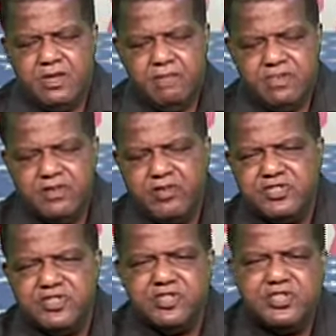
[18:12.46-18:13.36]
Because
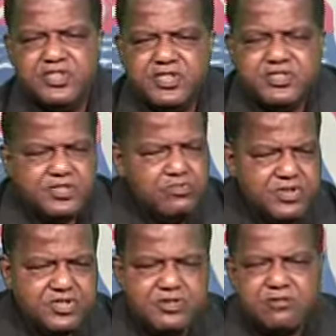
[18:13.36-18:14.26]
in the 60s, we
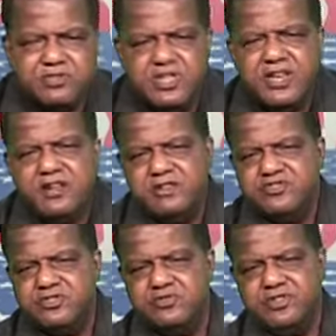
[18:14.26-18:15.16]
still dared
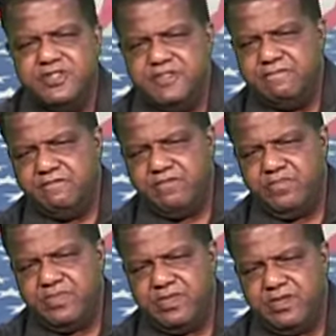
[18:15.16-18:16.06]
to dream.
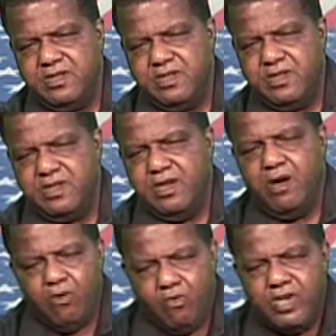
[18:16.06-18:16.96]

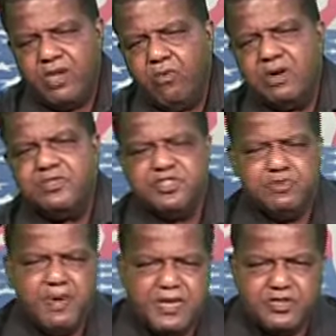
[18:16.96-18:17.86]
We won the
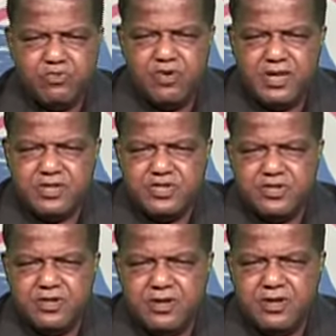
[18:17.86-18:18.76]
space
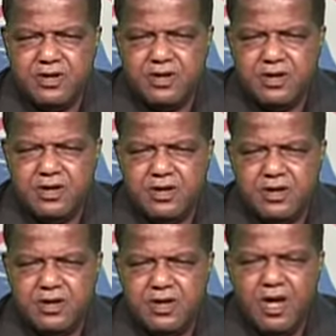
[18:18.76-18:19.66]
race.
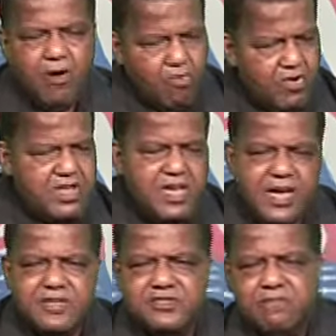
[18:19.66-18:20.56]
We
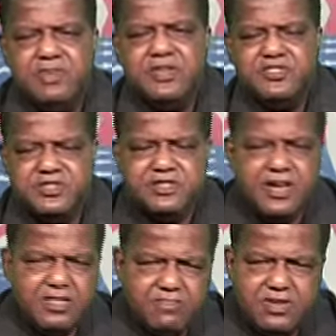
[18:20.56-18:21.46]
had the best
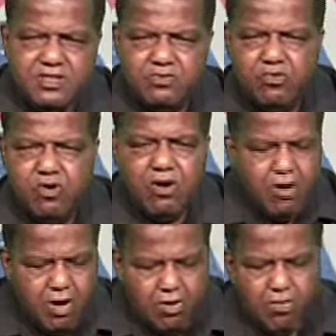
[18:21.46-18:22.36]
economy in the
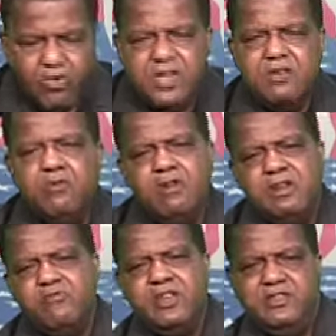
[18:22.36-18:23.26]
world. We were a
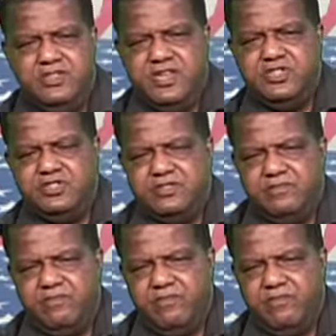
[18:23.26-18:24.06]
great nation.